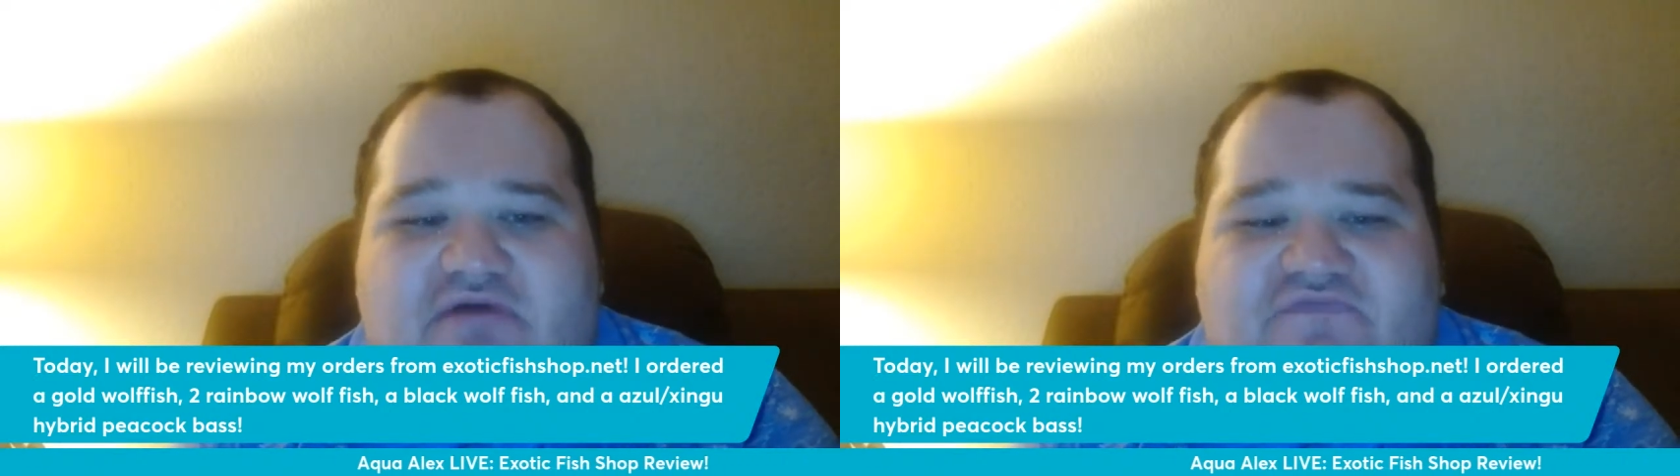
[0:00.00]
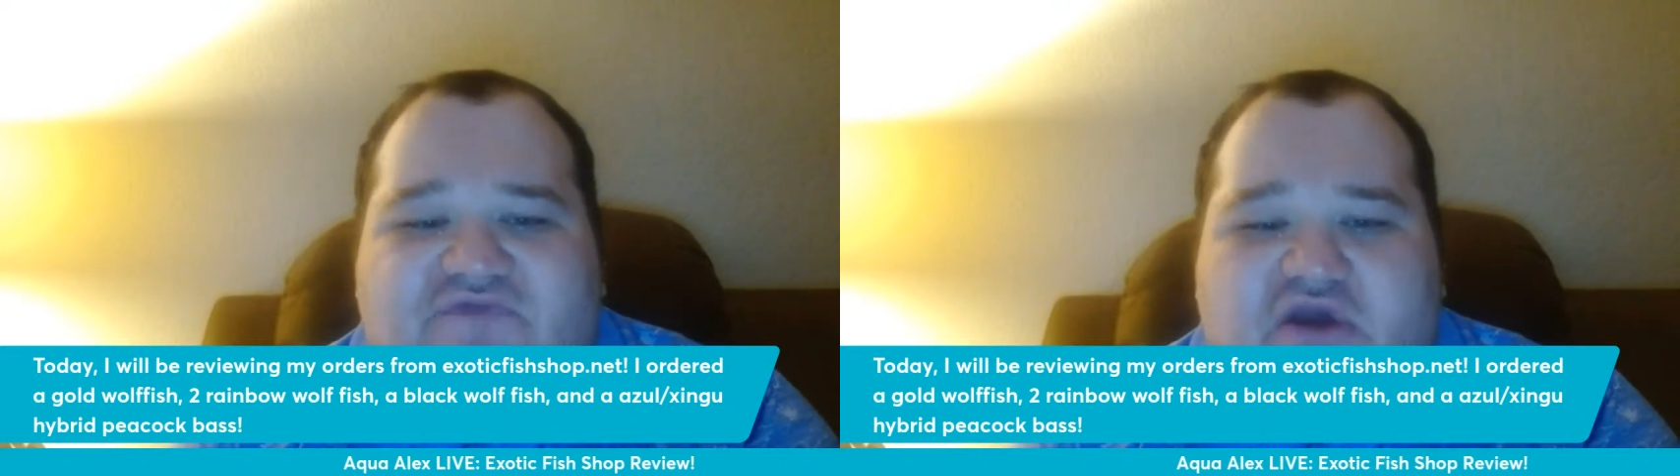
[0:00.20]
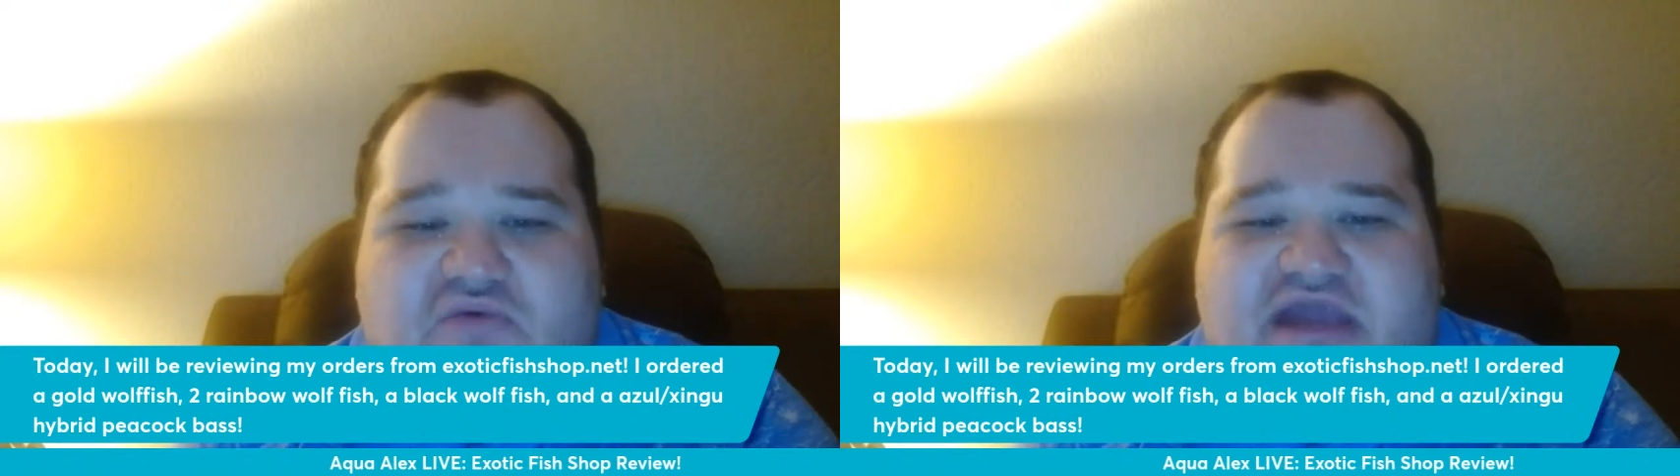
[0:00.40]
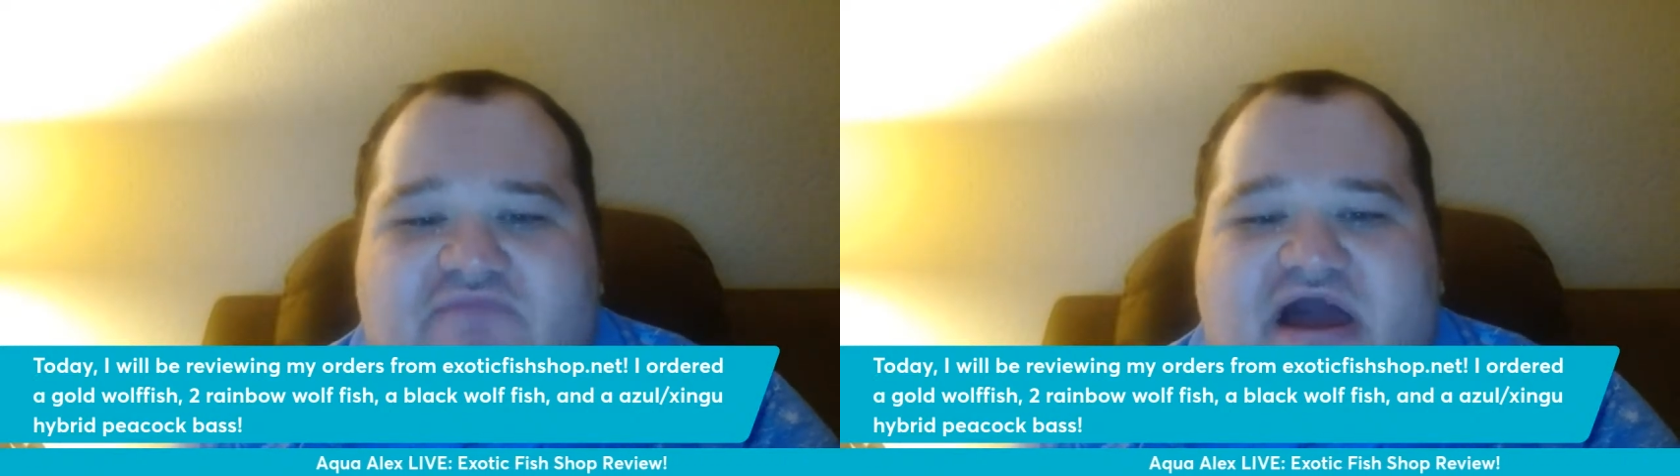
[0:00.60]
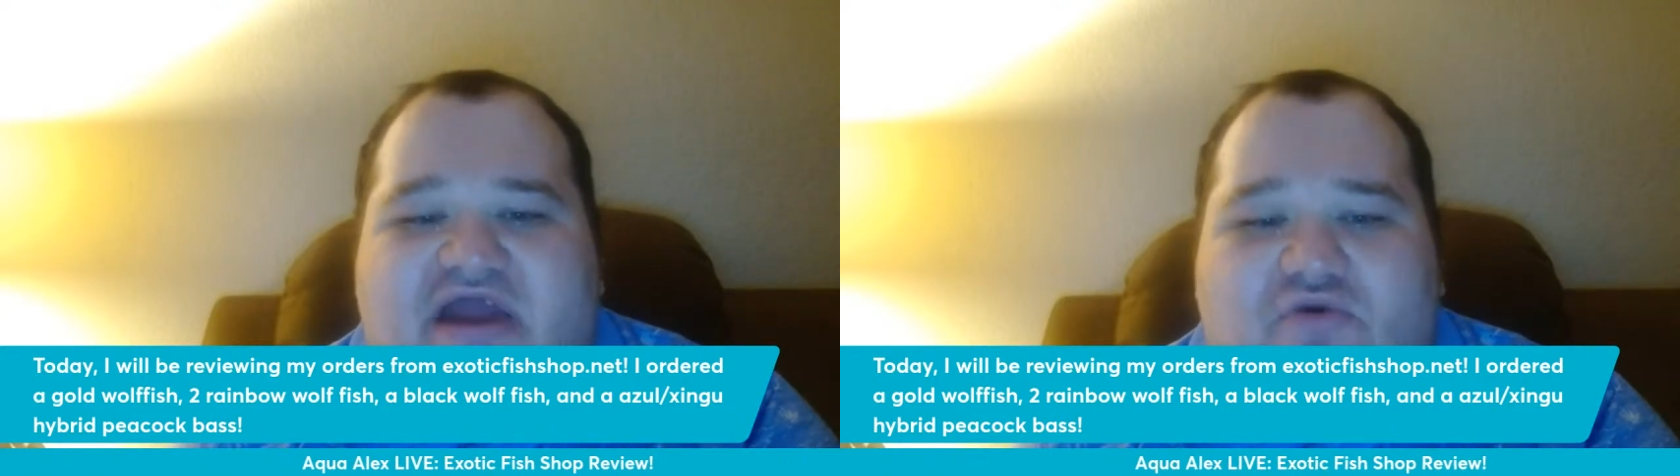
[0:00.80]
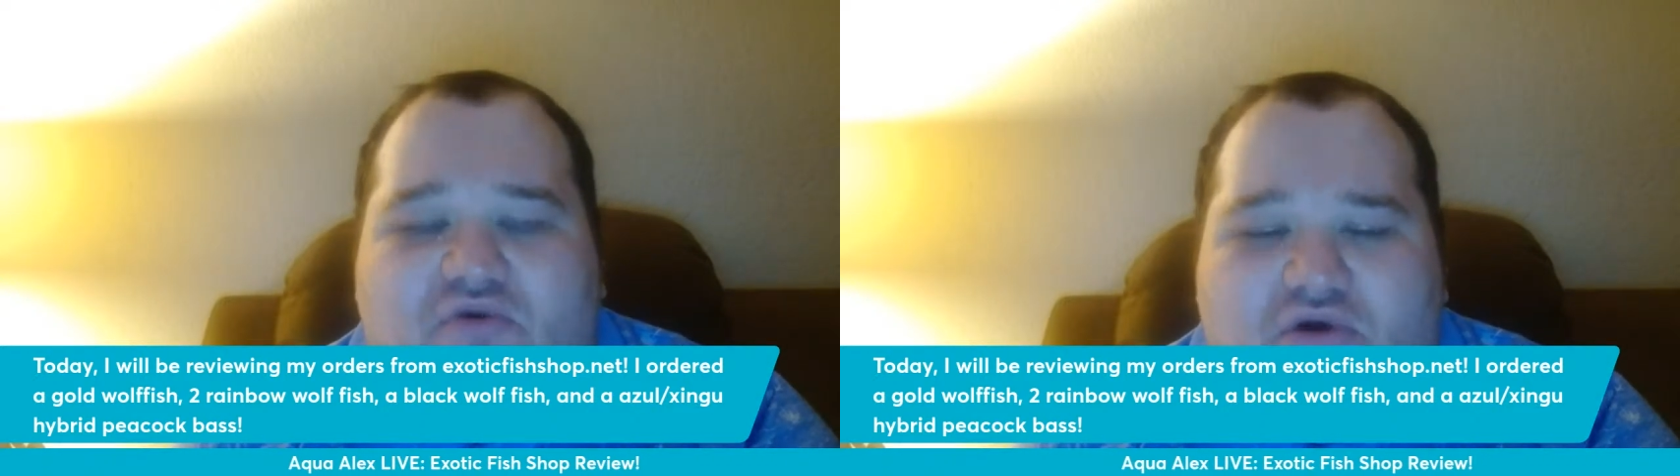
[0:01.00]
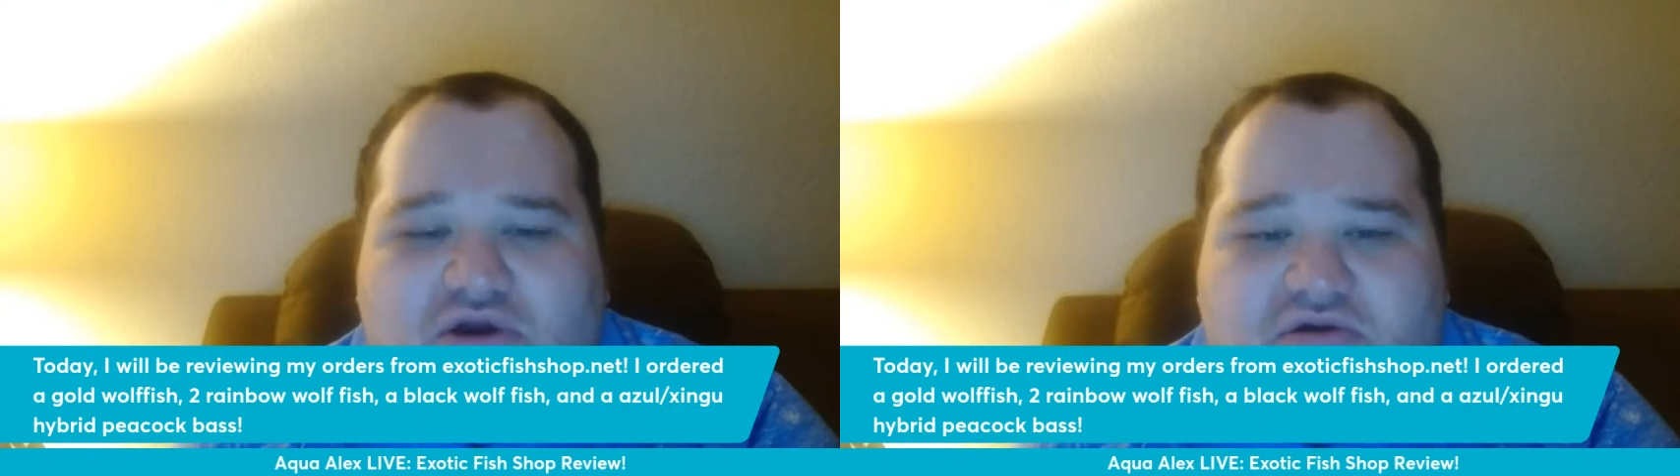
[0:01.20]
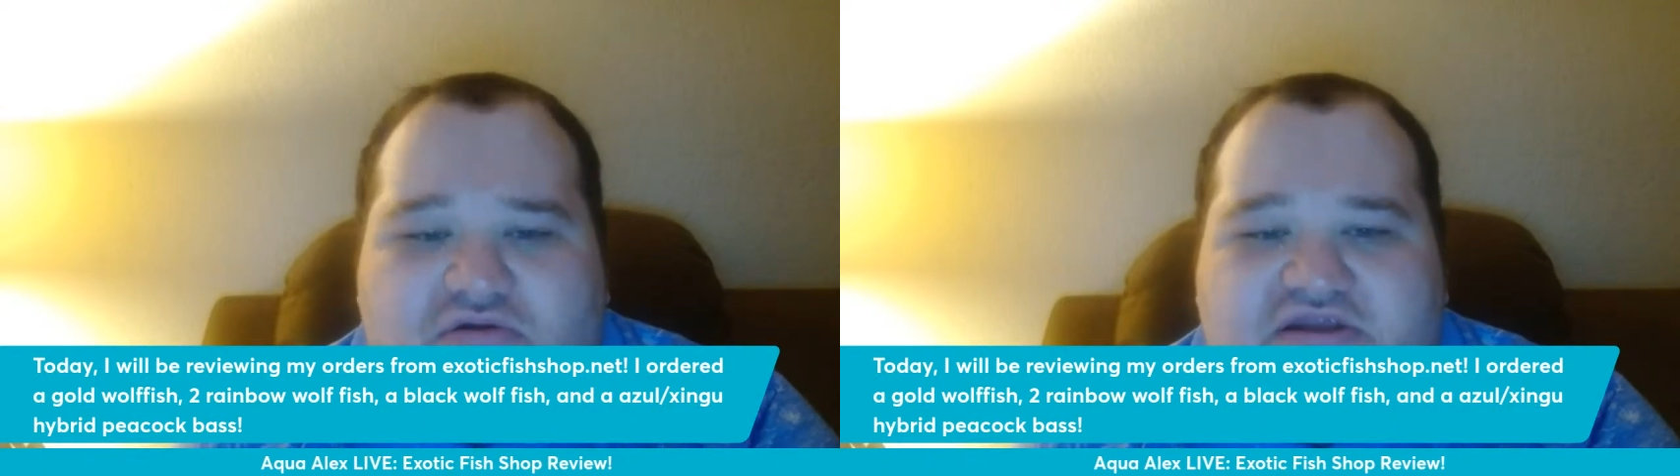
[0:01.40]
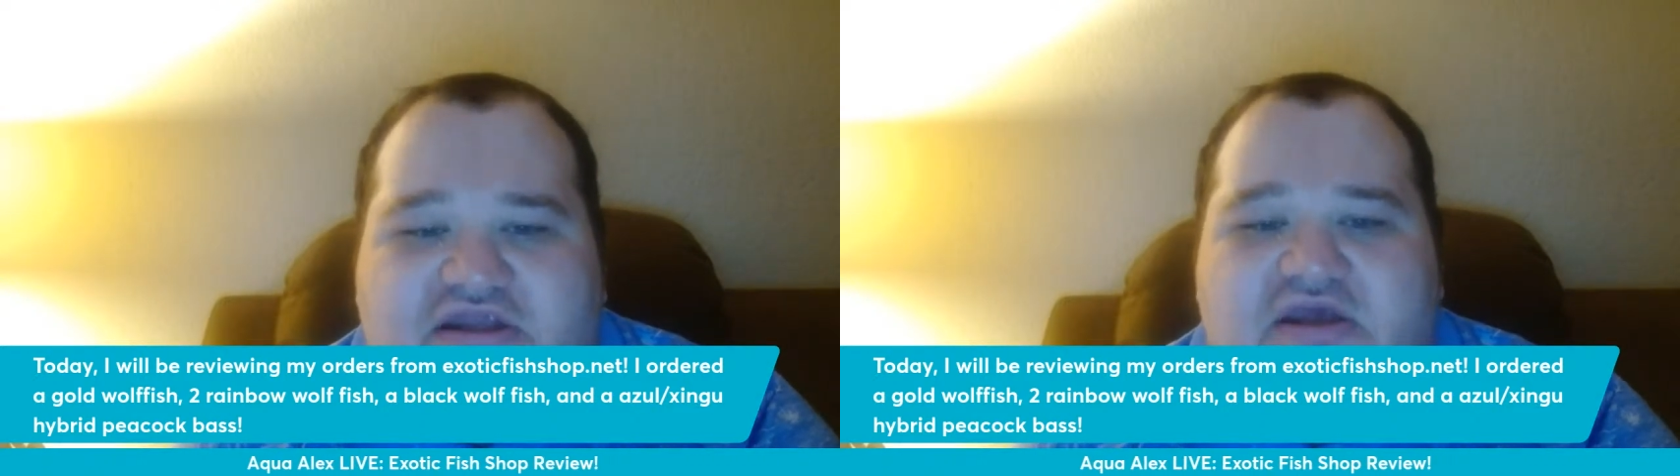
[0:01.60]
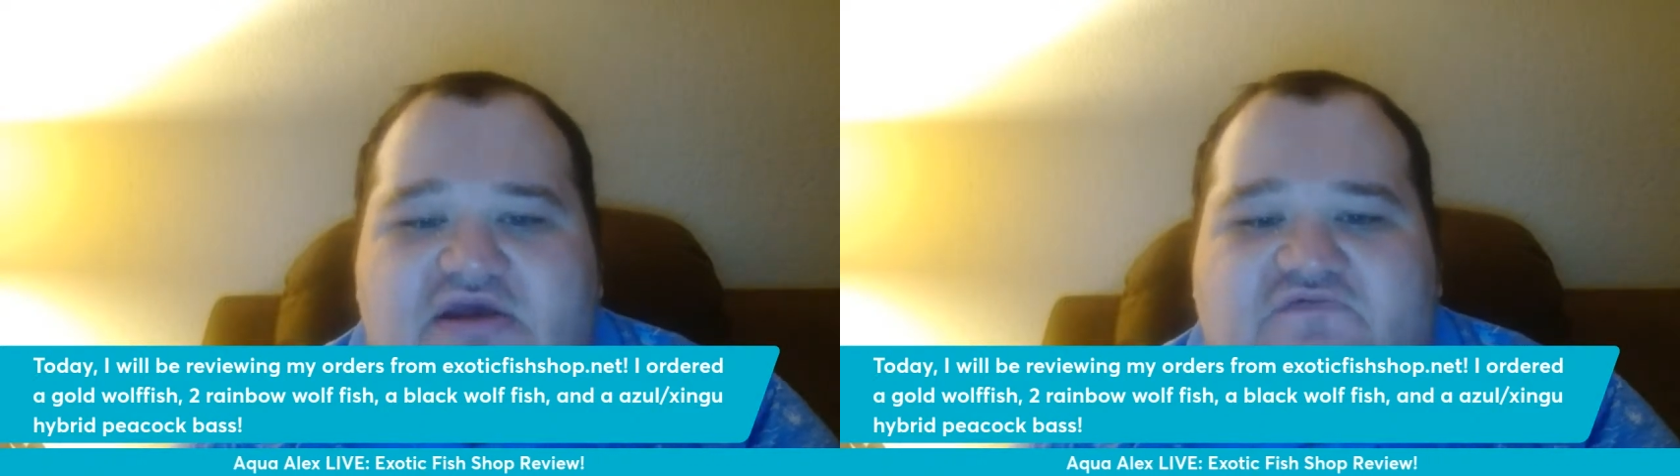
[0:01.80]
reviewing my orders